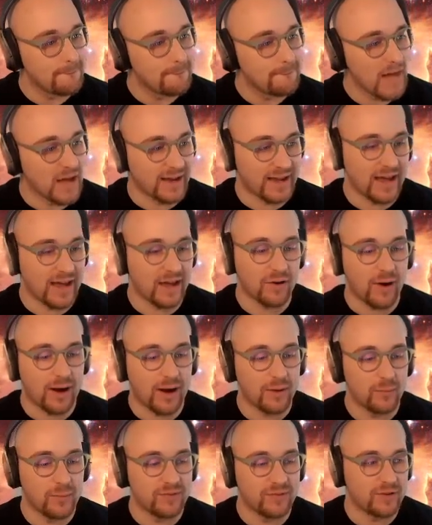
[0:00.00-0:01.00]
Okay, great.
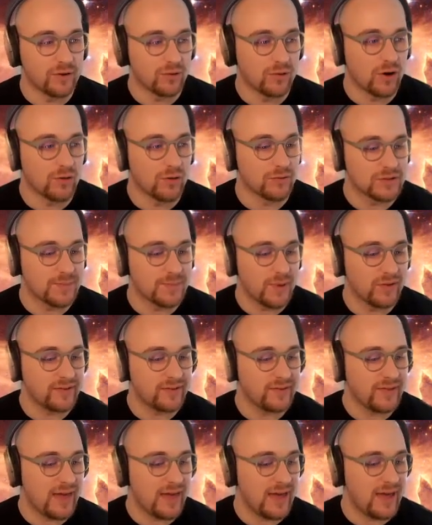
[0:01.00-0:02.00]
We've still got a response
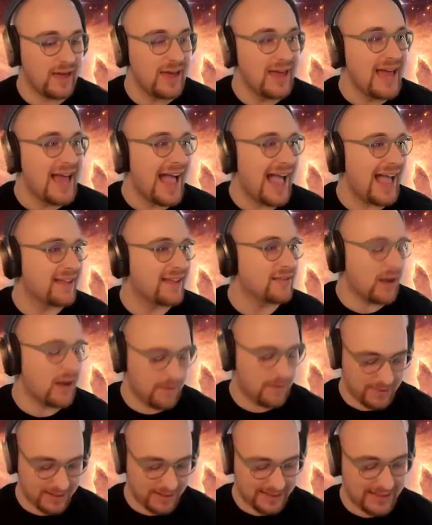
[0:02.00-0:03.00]
there. And I
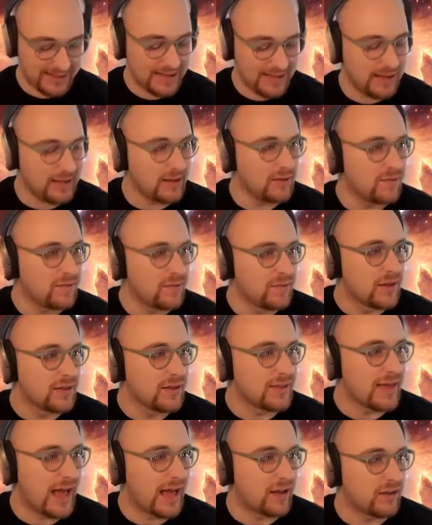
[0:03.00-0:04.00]
believe
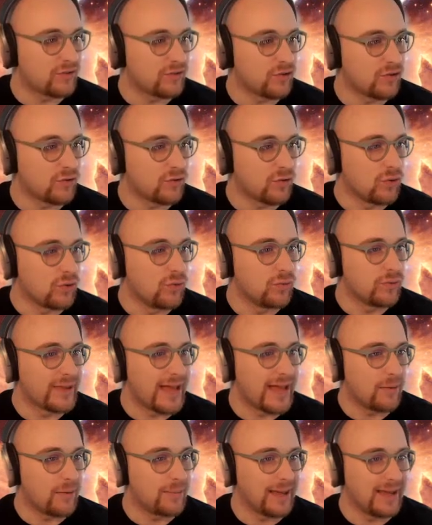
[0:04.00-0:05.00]
that should all
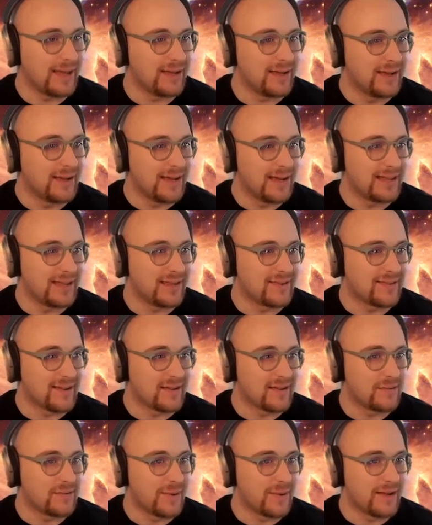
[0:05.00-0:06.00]
now be in a
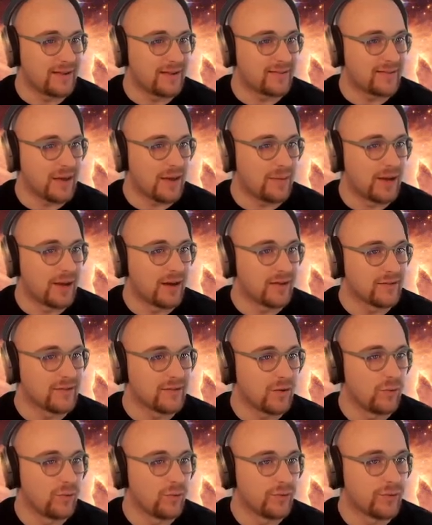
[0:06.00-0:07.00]
database. There we are.
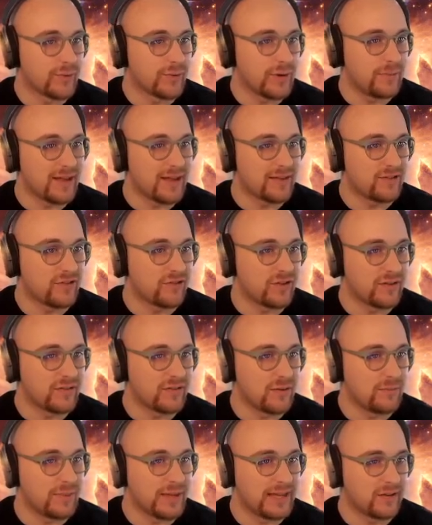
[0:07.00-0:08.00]
So all 3 messages
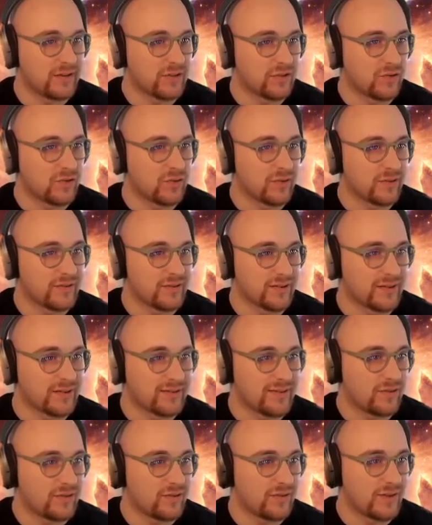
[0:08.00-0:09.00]
are being stored
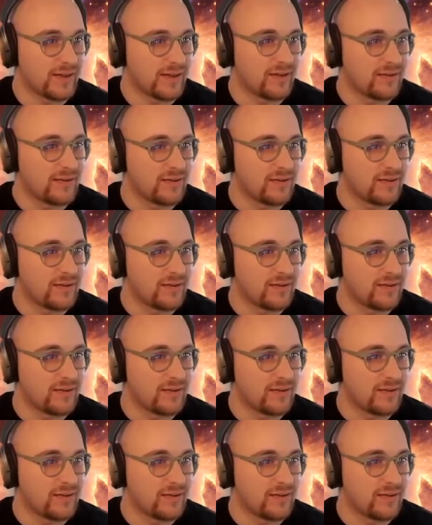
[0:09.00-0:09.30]
successfully.